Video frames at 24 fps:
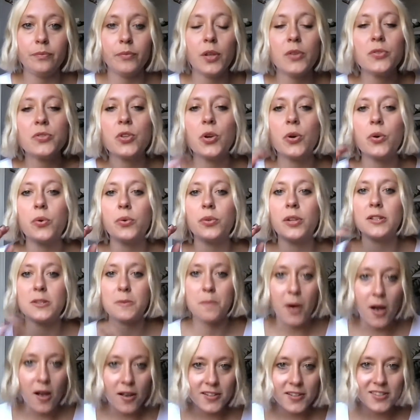So let's
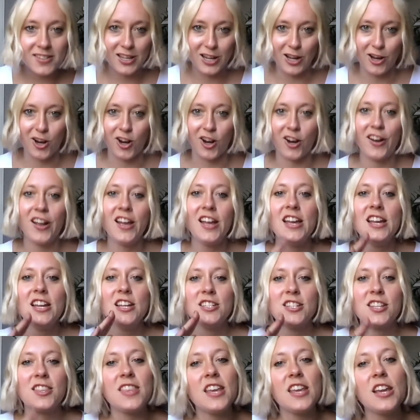pause here
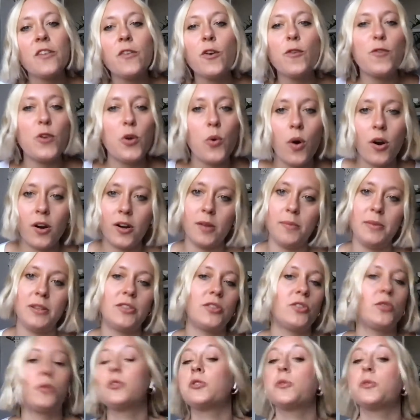to think of a few
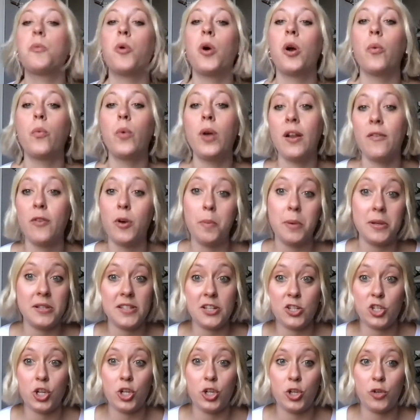arguments to support whatever
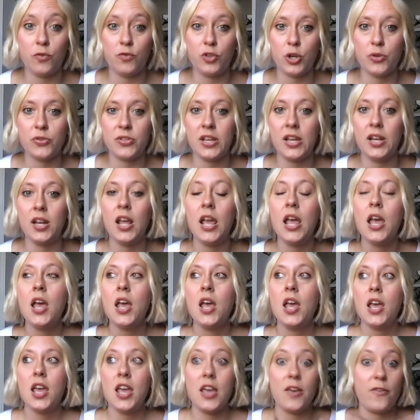position you've chosen.
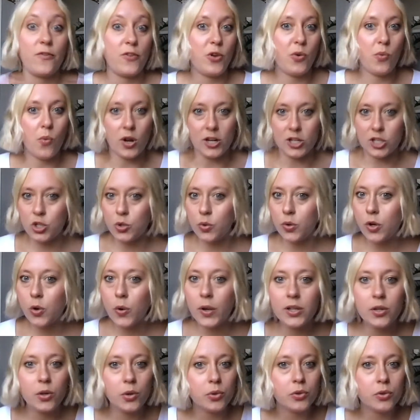If you want to do a
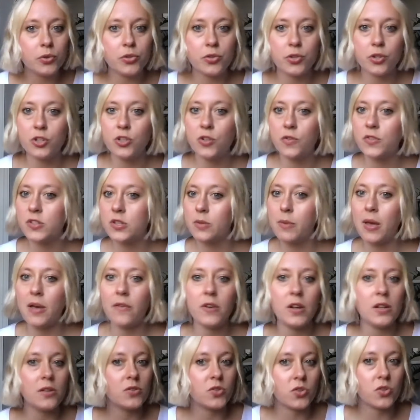quick Google search of some
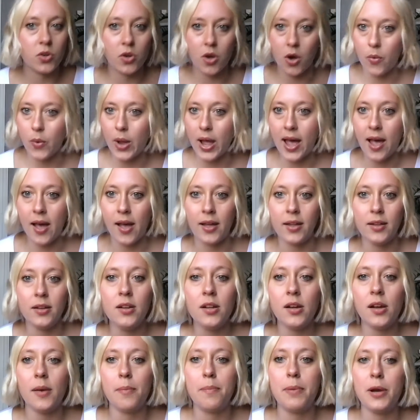evidence, go
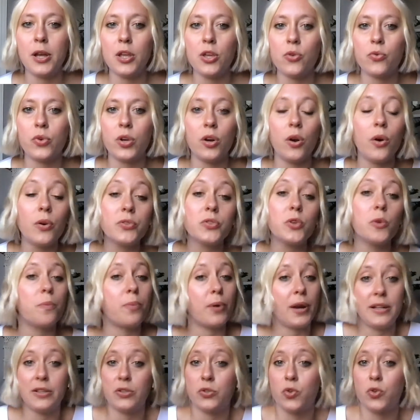ahead, but you can also
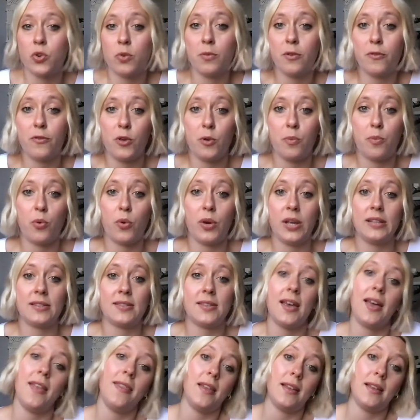brainstorm a few points
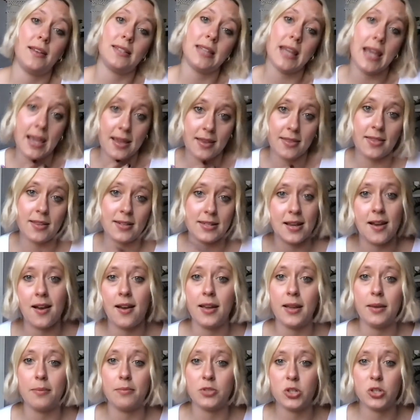and then take the
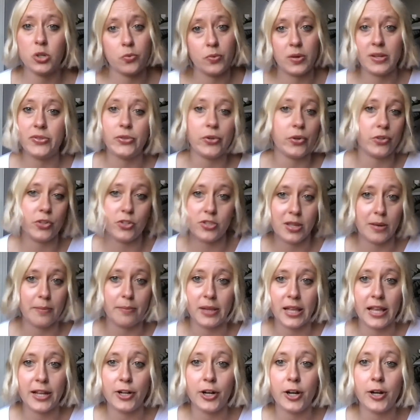time to research them
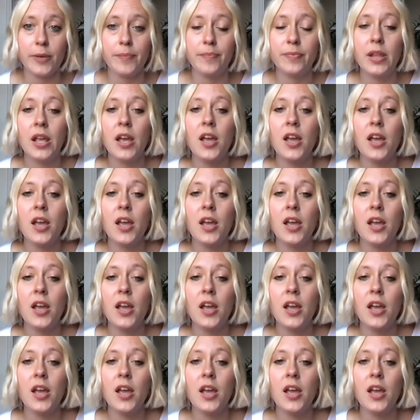later.